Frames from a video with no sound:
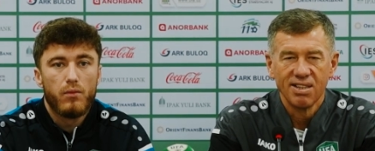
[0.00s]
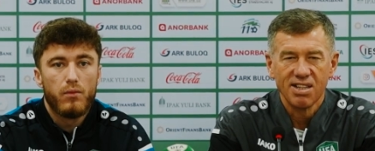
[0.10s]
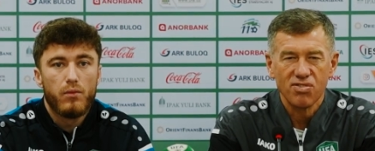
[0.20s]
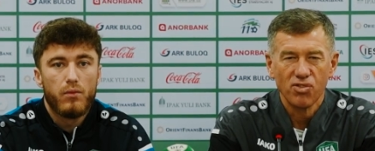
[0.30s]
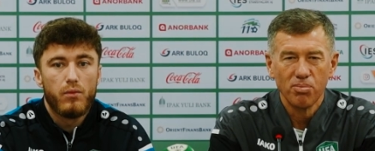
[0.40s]

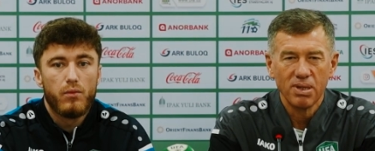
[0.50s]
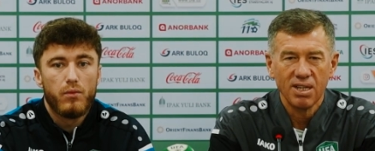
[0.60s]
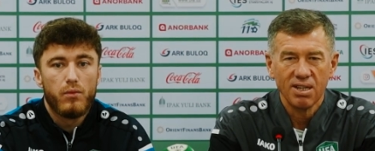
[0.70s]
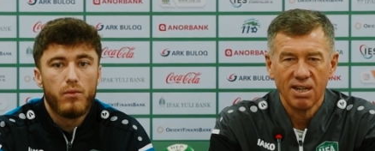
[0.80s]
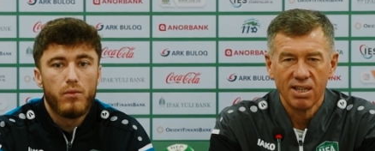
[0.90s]
Speaker 1: that's for
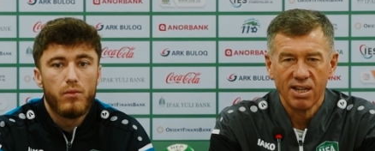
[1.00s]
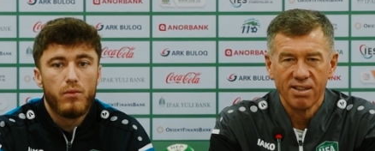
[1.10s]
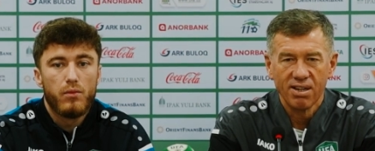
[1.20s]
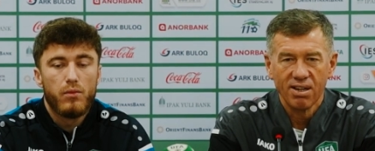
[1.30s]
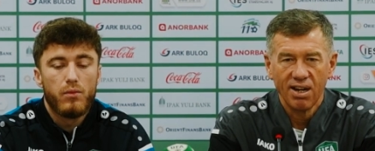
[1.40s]
me
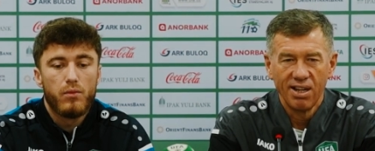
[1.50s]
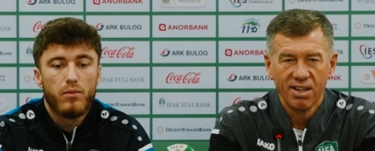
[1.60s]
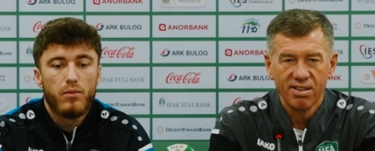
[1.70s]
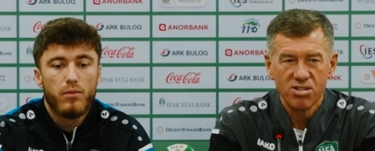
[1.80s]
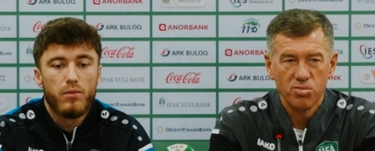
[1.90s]
another
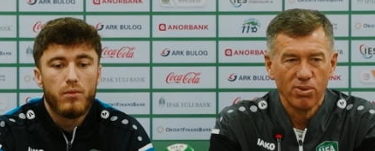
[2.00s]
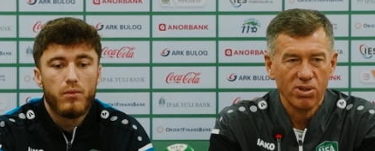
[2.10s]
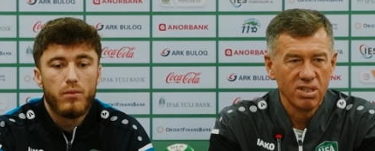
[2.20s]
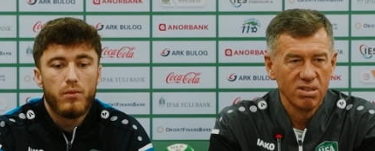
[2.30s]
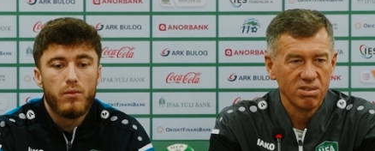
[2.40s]
another
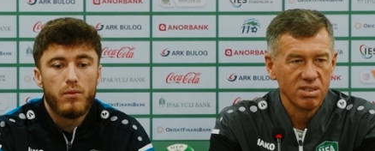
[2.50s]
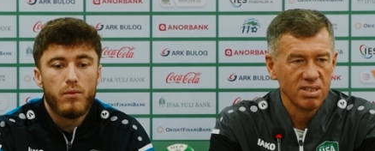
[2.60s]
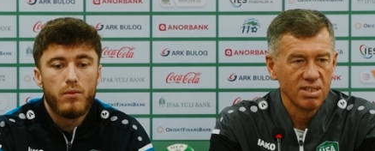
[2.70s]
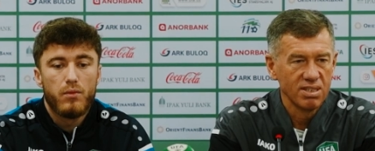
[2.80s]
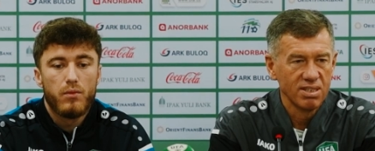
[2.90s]
sport, not
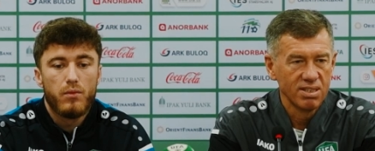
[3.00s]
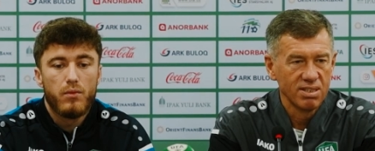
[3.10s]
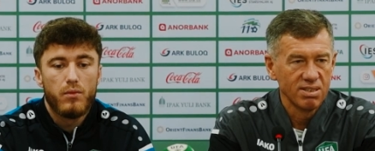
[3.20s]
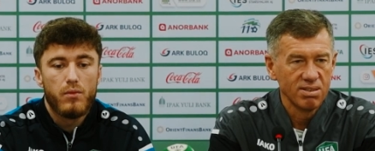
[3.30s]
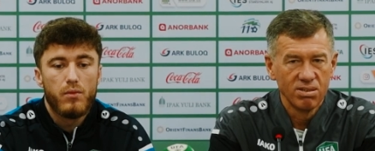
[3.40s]
uh,
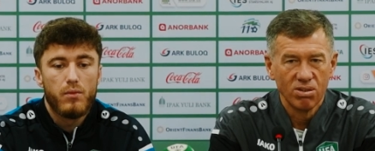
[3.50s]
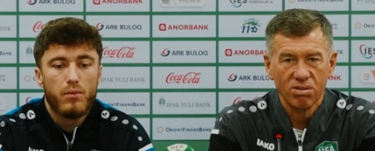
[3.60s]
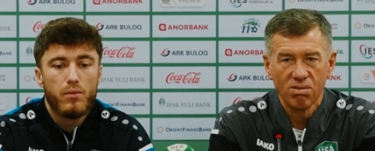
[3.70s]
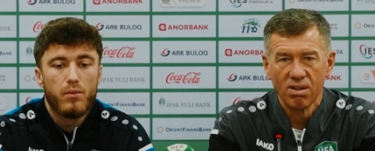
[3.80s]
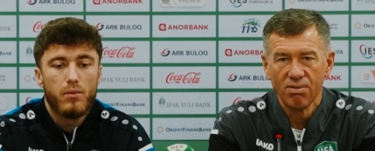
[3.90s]
uh,
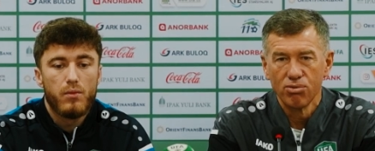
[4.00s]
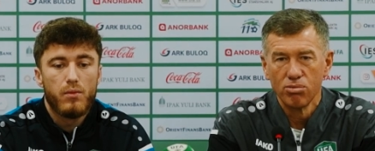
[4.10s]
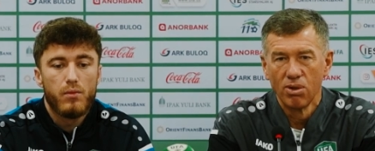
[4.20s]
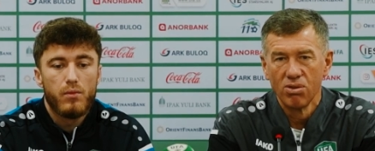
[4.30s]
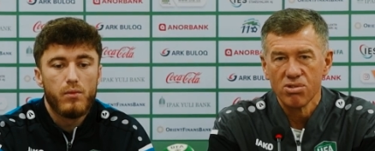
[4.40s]
not real
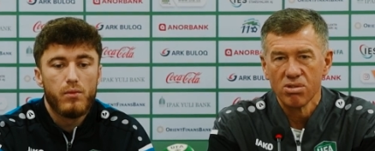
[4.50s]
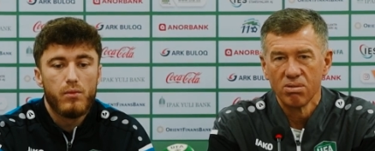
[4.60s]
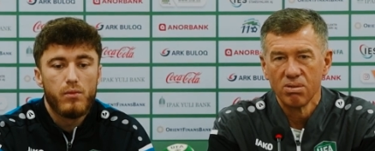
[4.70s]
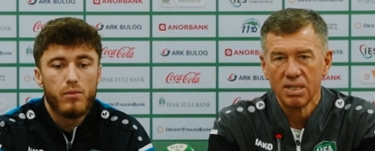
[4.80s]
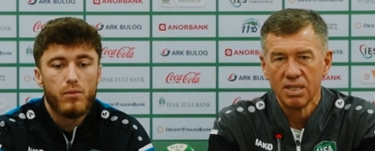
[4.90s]
football.
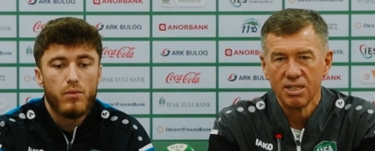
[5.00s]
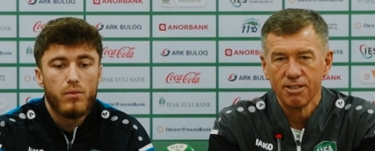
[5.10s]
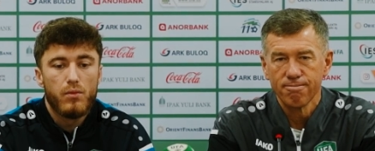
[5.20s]
So uh,